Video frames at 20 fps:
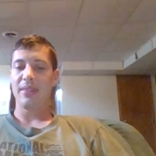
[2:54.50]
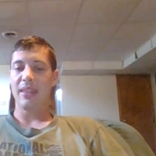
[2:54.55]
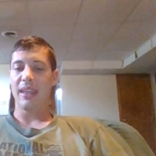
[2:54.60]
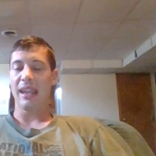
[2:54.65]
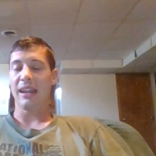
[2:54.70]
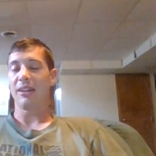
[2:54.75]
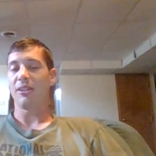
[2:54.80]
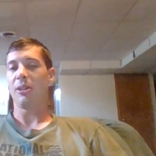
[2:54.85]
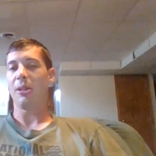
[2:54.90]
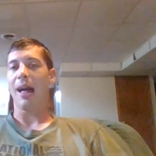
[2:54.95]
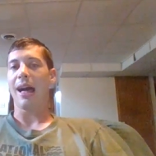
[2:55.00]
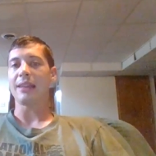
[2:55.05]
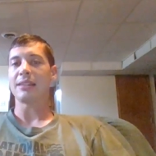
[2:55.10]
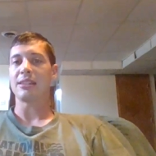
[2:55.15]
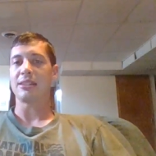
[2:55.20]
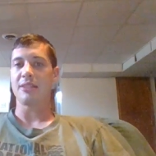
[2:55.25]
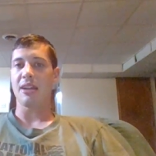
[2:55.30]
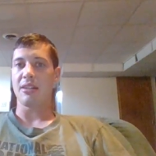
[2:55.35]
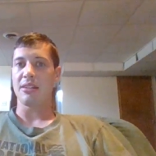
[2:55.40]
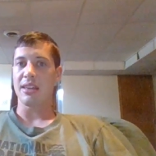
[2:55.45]
in-class
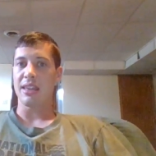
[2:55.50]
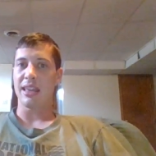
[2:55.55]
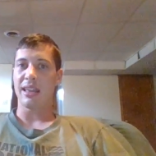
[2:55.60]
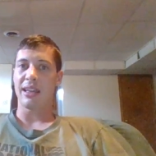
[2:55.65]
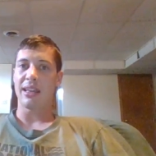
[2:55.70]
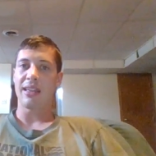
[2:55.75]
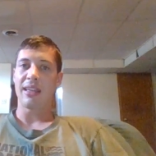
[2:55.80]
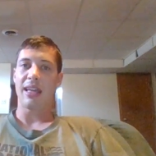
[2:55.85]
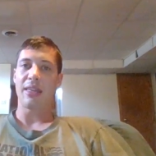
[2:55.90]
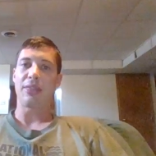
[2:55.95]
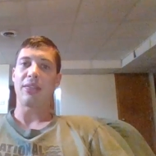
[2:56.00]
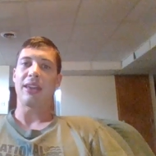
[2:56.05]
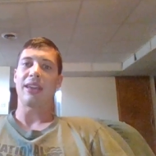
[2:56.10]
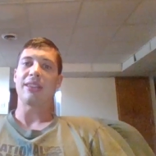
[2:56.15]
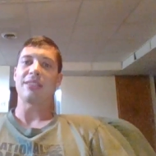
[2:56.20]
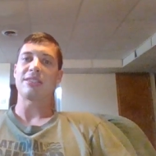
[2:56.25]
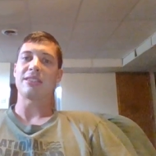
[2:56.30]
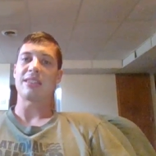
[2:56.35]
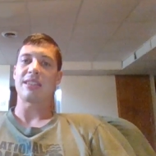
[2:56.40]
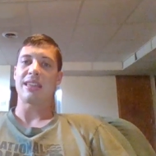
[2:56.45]
studying. I think
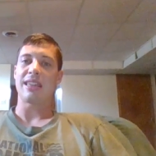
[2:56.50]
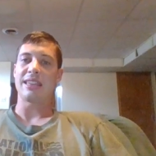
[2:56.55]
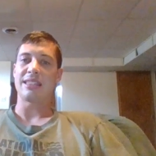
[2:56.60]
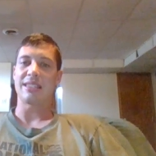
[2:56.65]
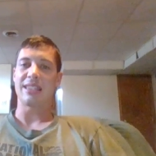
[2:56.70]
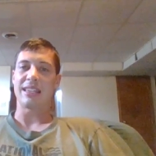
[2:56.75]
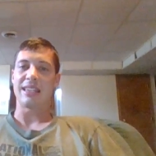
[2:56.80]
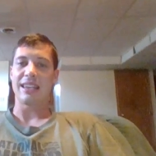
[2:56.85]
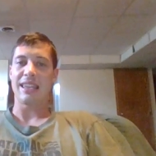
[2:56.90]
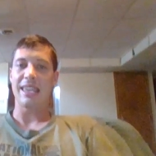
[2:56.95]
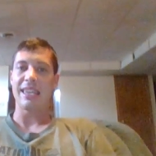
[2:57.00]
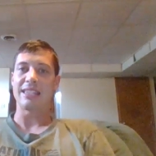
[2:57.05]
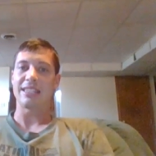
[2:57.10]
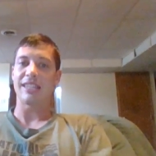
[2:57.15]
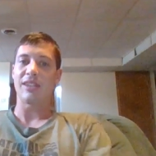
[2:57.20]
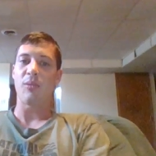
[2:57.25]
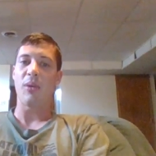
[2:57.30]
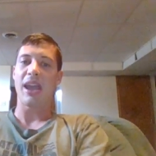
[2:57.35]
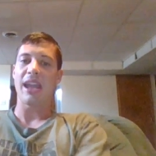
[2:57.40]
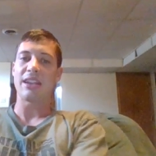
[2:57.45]
it's an
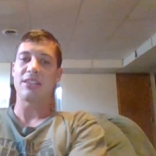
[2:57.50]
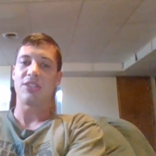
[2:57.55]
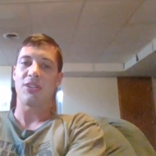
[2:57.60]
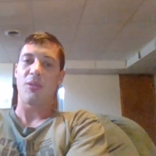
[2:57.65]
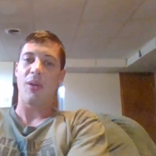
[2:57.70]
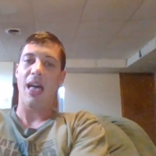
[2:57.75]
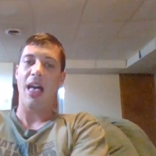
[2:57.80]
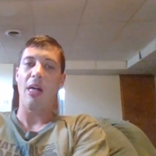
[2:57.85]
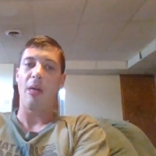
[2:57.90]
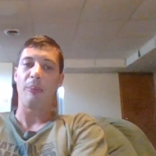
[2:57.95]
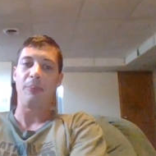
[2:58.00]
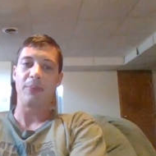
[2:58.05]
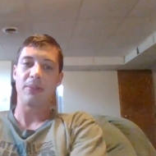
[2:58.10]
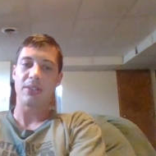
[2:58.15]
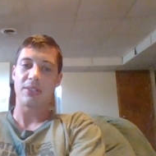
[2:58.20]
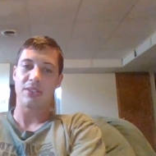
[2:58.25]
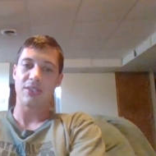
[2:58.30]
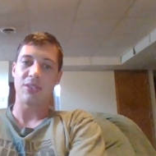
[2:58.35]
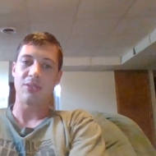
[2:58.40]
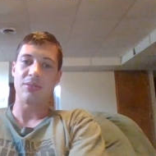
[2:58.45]
easy way to help
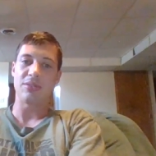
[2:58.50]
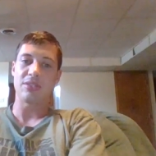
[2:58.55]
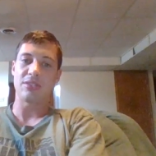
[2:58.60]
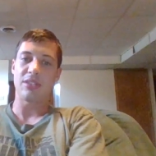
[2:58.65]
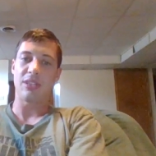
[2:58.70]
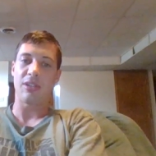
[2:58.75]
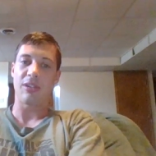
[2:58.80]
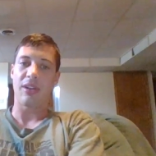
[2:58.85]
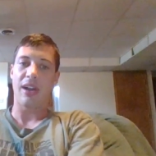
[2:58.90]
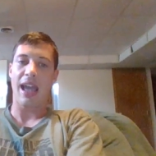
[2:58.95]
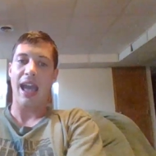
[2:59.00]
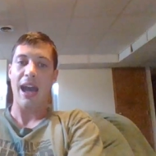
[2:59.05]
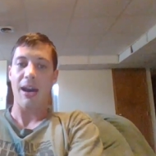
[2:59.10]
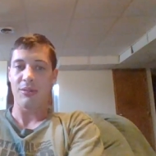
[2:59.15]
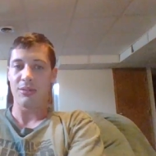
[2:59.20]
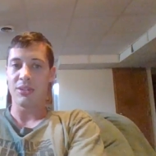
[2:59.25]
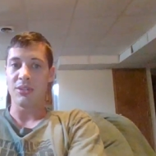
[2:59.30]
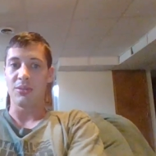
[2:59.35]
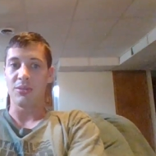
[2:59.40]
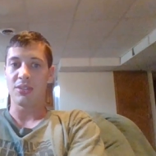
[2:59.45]
students learn how
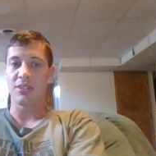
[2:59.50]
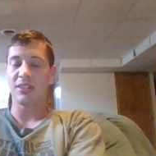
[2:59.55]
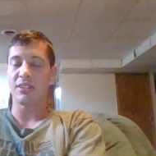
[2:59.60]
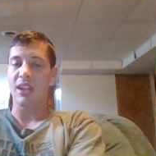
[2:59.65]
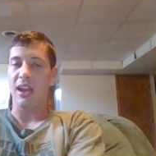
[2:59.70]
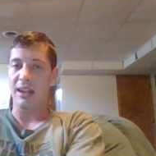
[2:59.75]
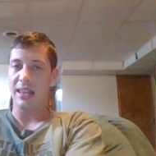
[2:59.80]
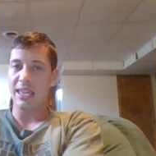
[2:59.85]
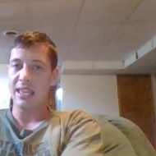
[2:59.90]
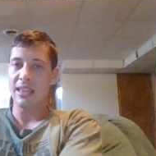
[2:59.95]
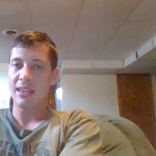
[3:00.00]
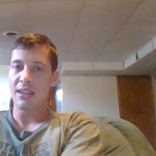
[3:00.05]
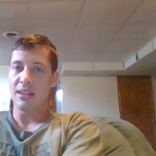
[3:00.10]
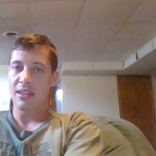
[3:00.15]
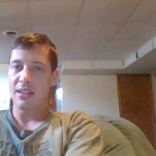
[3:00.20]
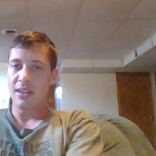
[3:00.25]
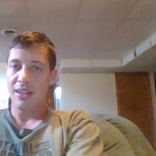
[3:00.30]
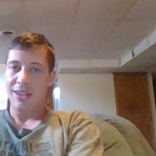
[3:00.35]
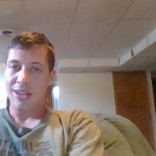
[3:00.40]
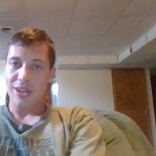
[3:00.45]
to study,
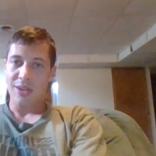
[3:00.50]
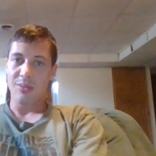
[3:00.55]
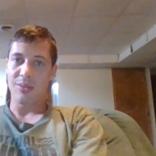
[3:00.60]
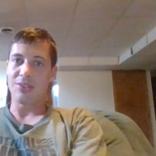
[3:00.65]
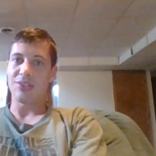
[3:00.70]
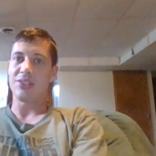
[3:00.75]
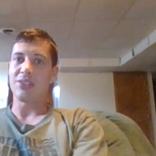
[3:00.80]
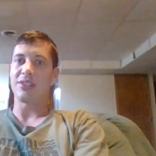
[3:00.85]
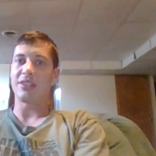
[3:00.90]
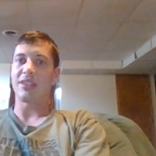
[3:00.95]
which is